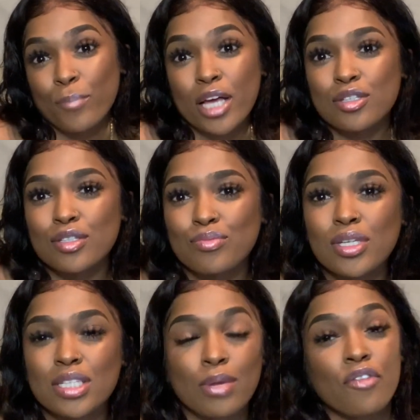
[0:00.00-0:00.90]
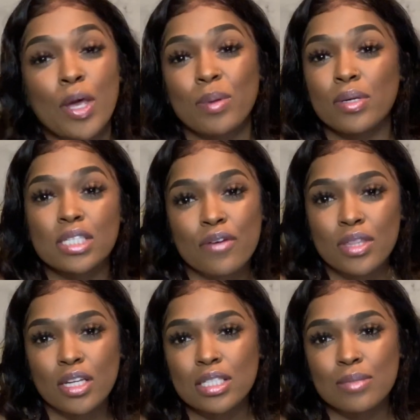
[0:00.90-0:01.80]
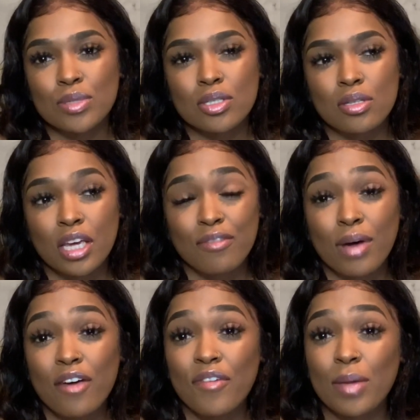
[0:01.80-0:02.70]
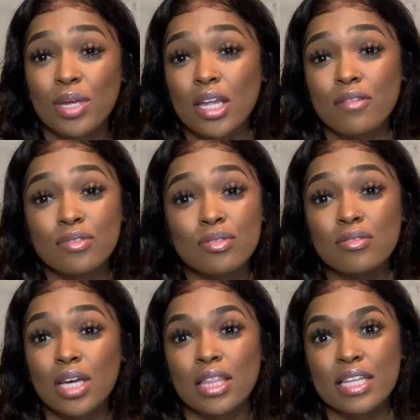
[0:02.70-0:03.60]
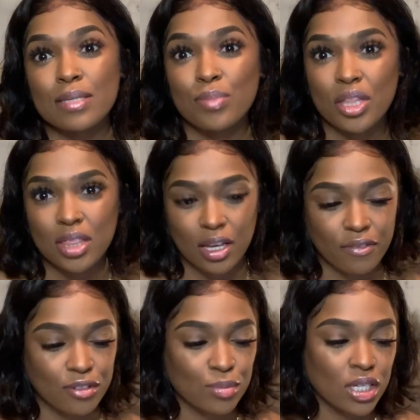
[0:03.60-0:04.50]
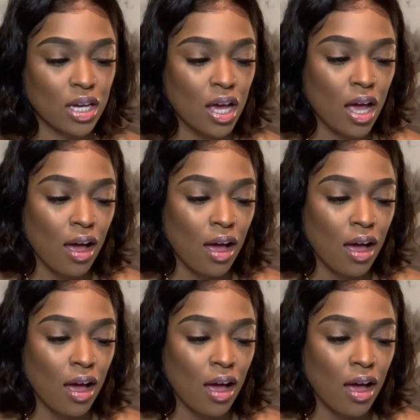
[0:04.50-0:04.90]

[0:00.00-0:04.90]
that's just me because my family means everything to me. So like if my family loves you, like that's a big thing for me.